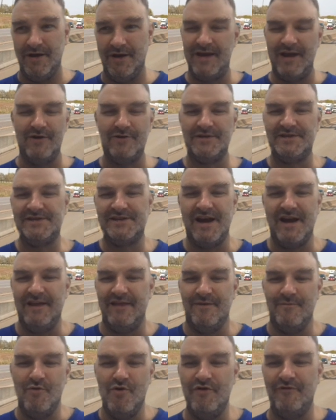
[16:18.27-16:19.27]
They don't
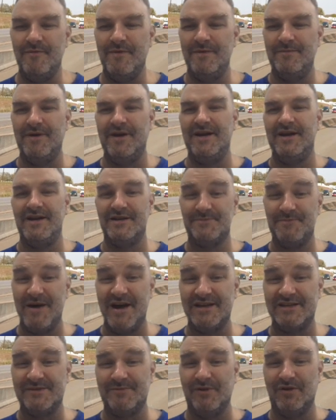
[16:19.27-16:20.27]
sign the movement, but it is
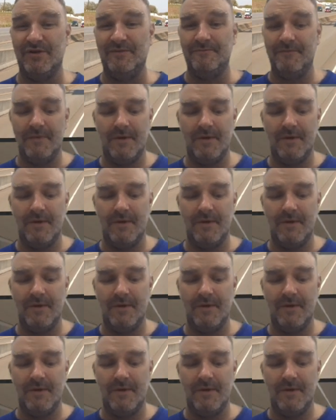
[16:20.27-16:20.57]
possible.